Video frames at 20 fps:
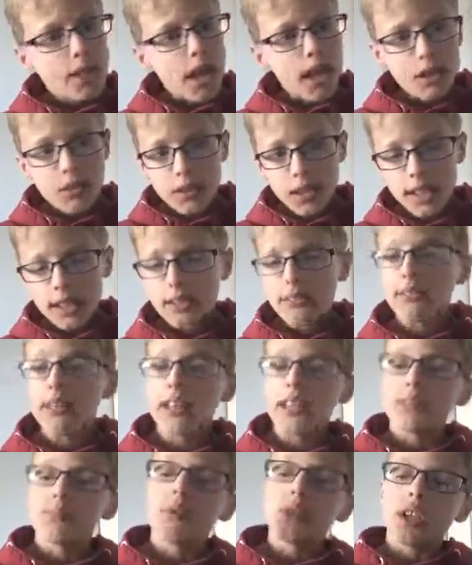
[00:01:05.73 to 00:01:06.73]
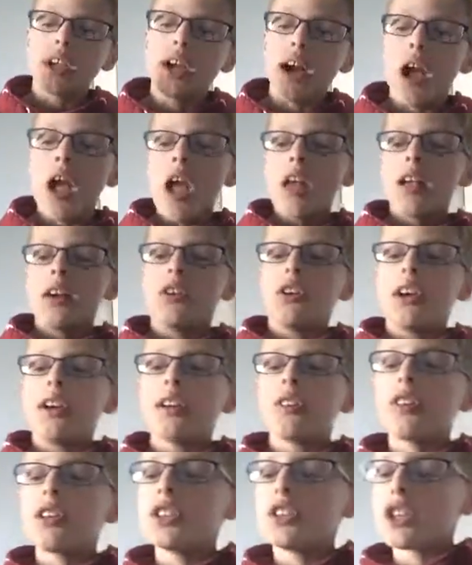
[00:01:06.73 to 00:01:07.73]
I don't think there is, but yeah. Alright,
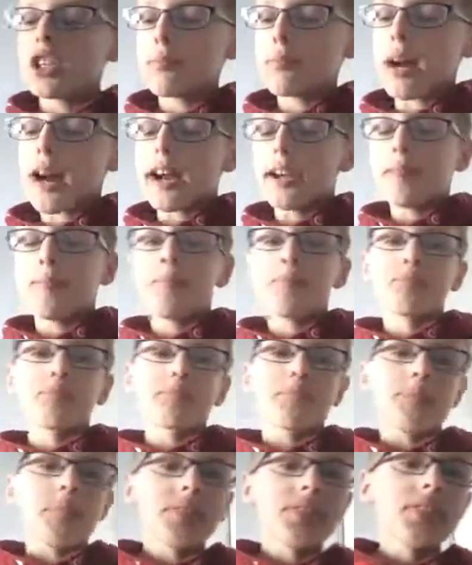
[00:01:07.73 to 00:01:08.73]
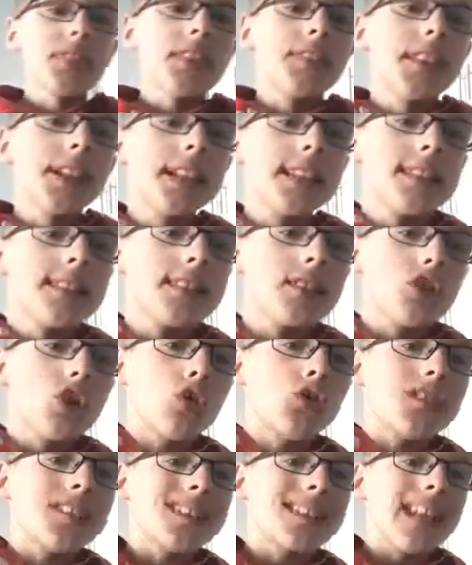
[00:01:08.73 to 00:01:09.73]
I'm going to show you mine. I think this is
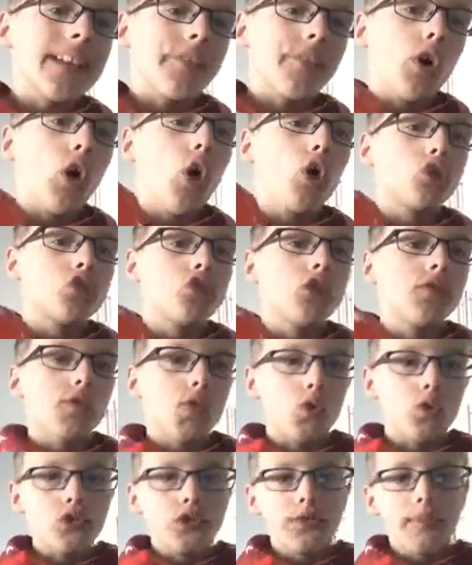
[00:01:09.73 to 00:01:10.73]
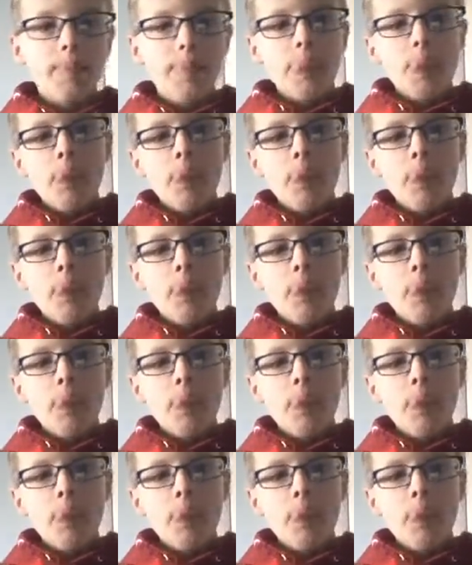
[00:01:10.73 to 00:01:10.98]
called Sniffer or Snuffles.